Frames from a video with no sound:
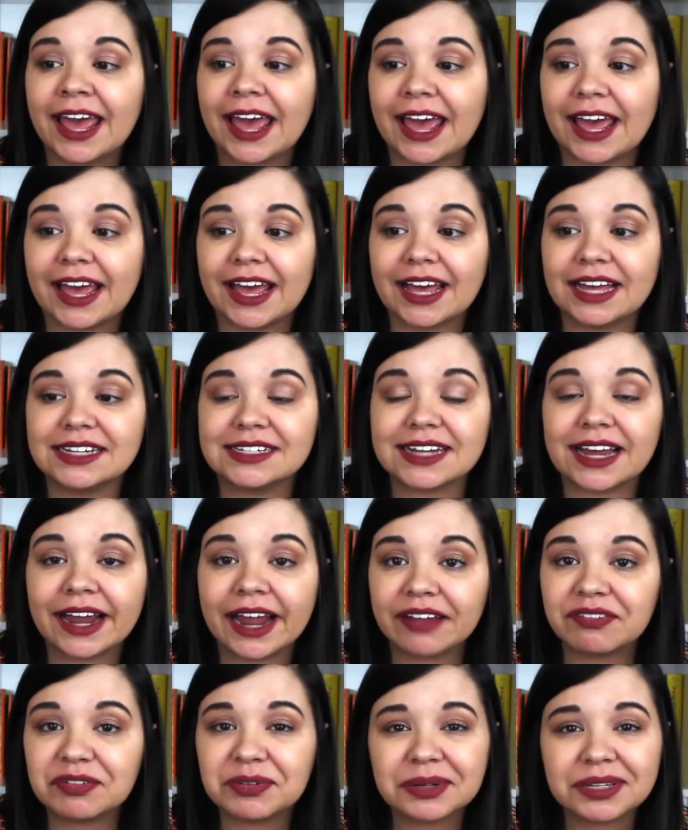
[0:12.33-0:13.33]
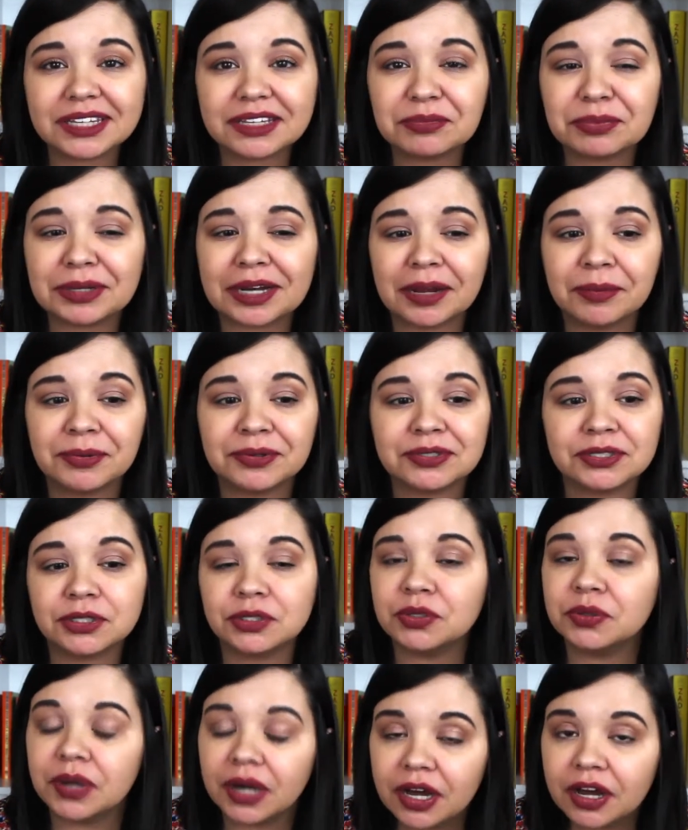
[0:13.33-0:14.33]
and I haven't really been able
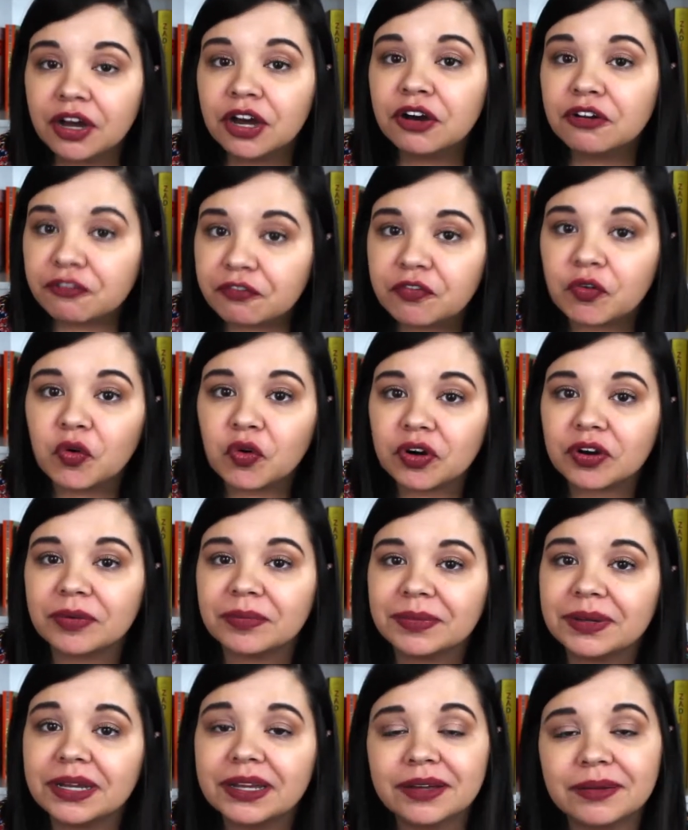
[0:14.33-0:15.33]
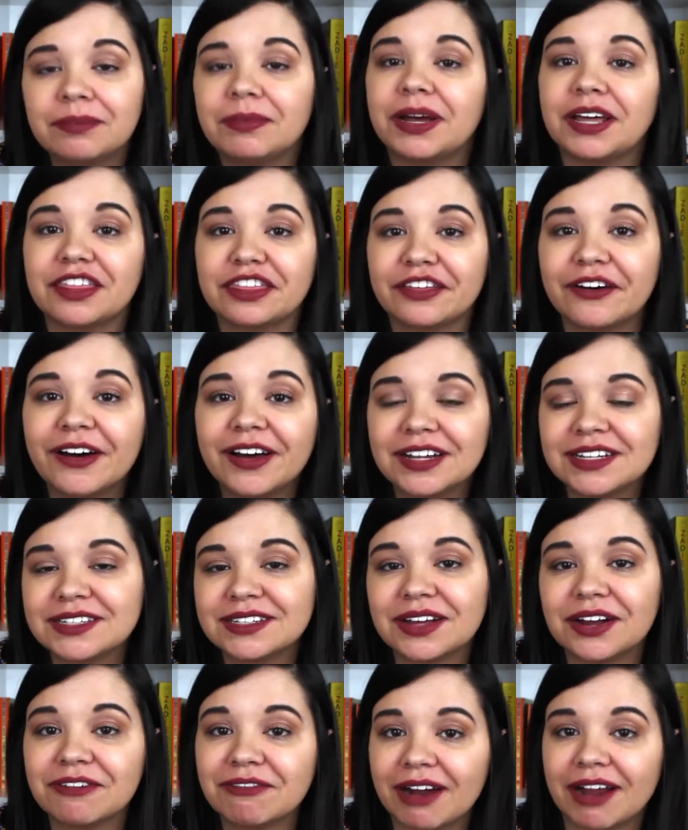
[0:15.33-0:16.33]
to form my
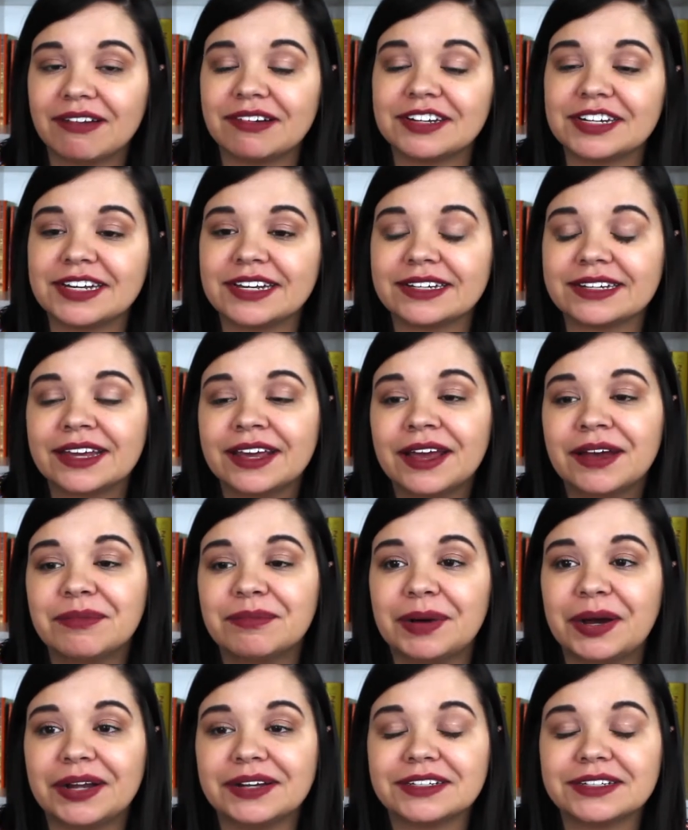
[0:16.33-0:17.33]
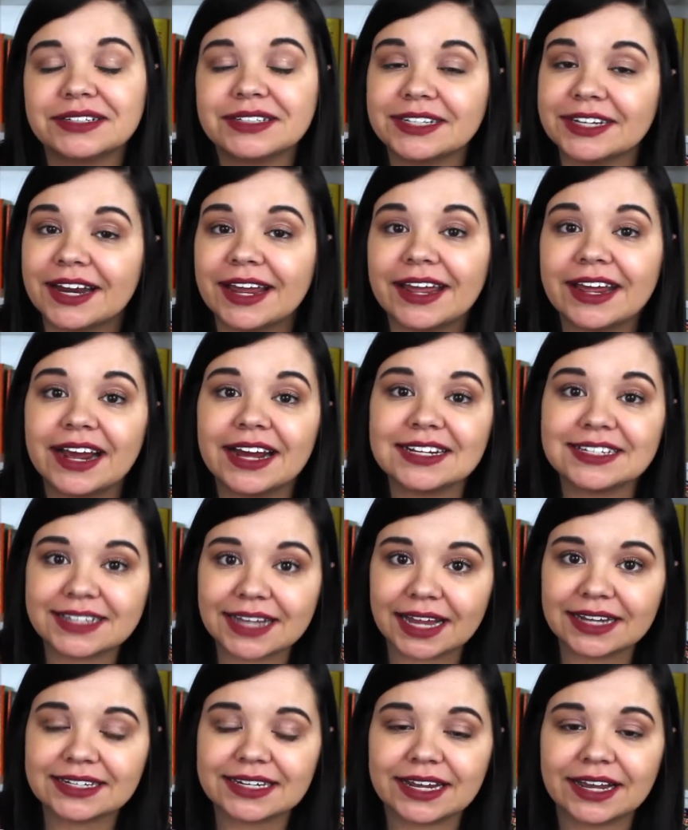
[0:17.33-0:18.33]
thoughts around it, but today I
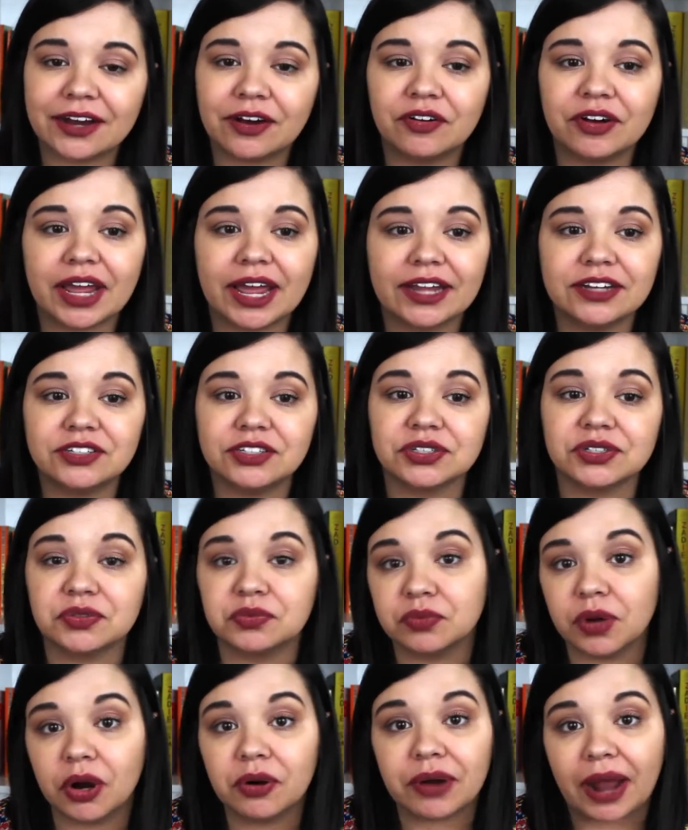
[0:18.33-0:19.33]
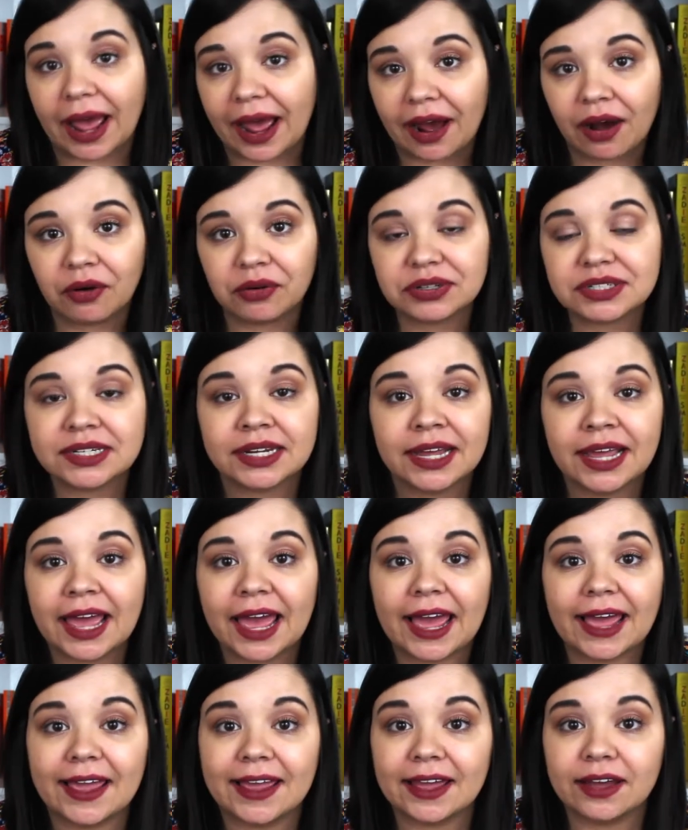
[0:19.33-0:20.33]
sat down and just wrote out
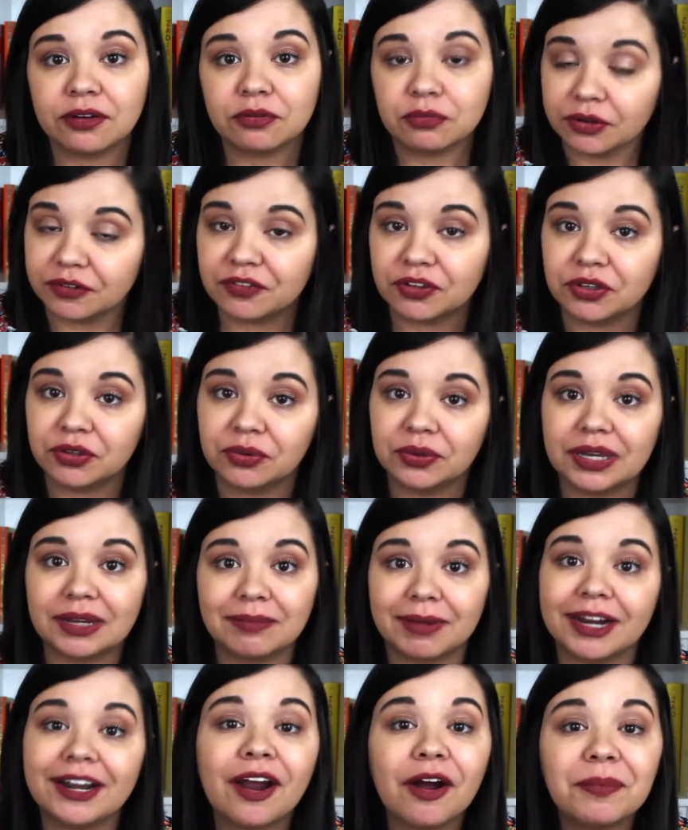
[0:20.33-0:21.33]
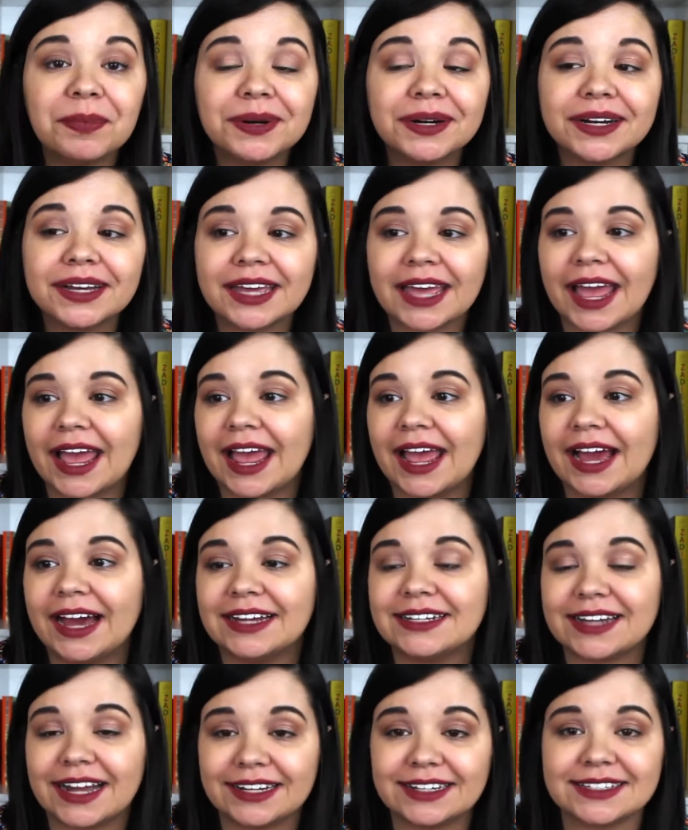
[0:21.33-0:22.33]
a review in my notebook
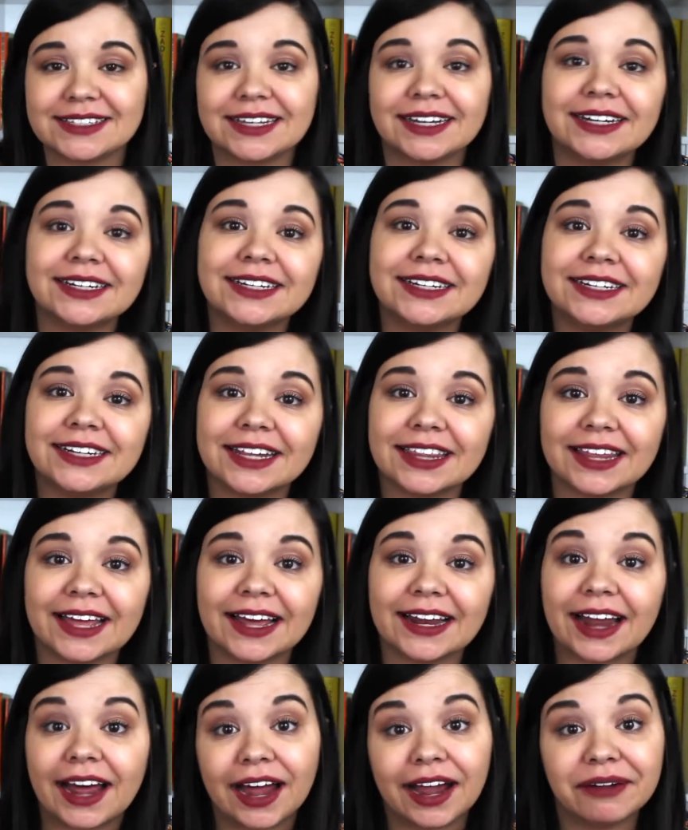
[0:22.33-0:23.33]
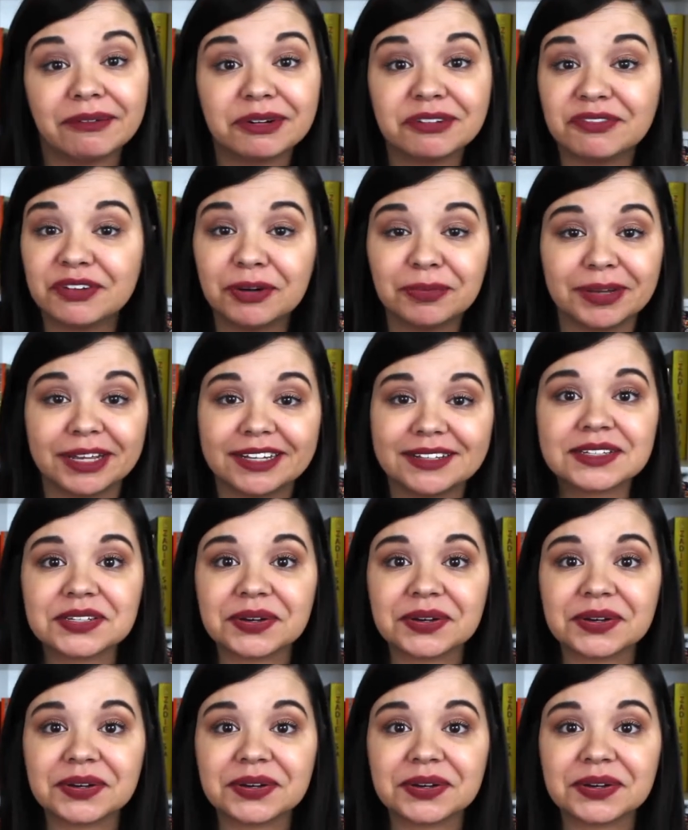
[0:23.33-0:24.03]
and I decided that I would film it.